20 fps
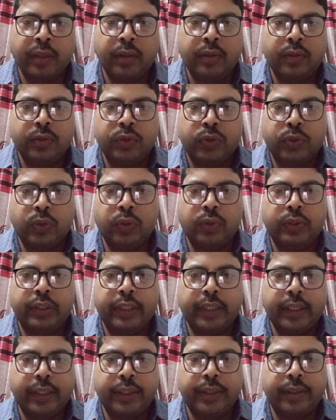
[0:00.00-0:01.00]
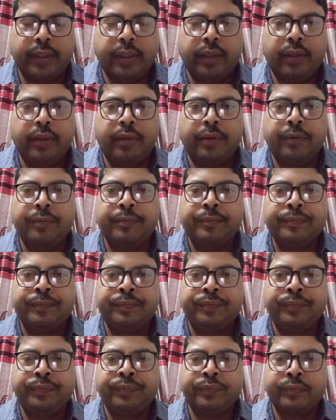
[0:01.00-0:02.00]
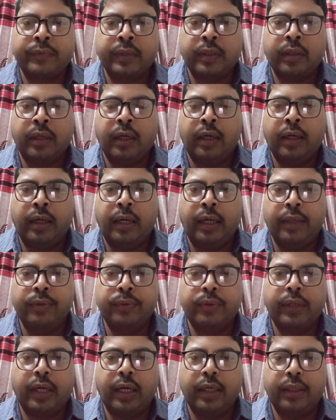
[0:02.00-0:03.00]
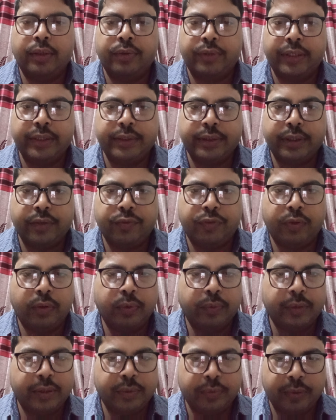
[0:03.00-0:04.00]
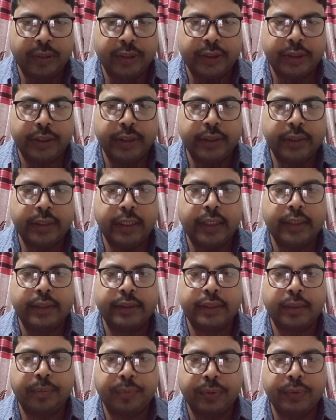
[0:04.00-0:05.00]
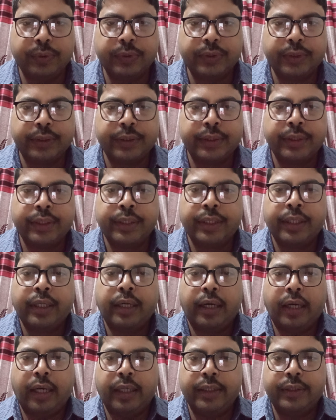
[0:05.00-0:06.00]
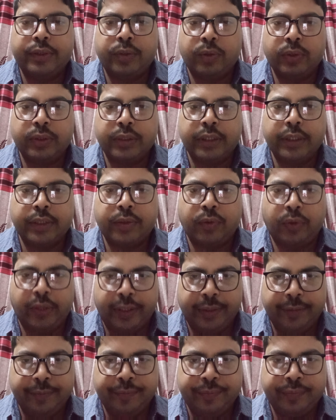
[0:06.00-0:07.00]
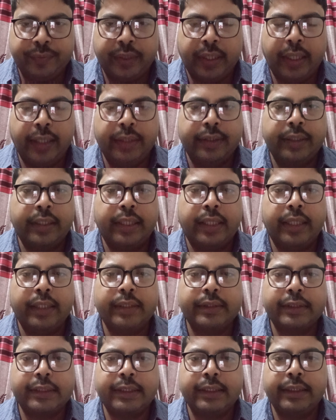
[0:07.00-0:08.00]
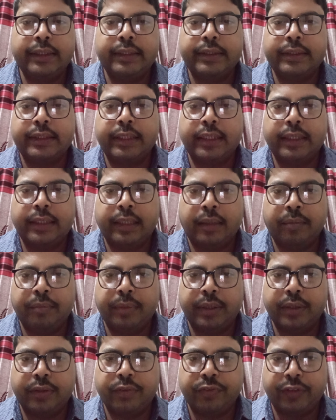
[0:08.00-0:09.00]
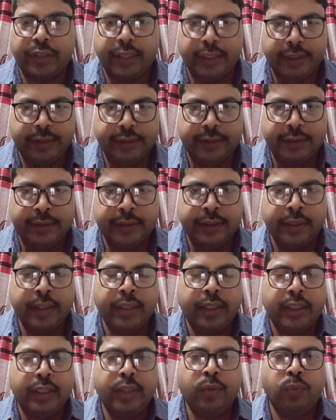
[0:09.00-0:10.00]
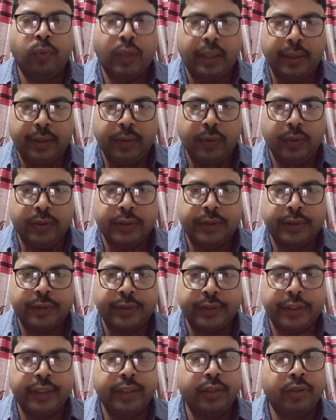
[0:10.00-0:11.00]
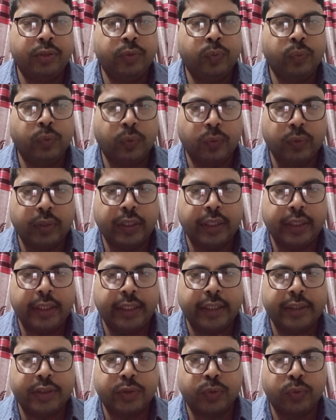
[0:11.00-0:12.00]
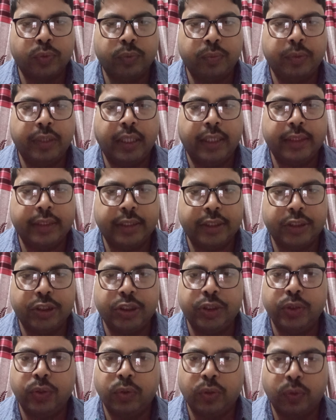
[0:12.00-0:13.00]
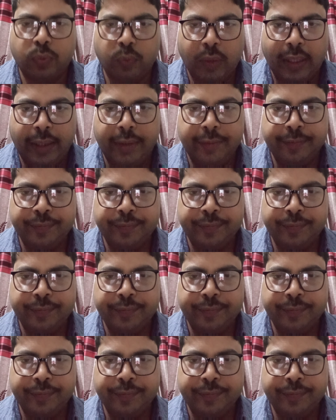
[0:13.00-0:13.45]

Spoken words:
So there, I would raise the following question: that suppose I toss a coin and x is the number of heads in one toss, then you know that x could be either 0 or 1.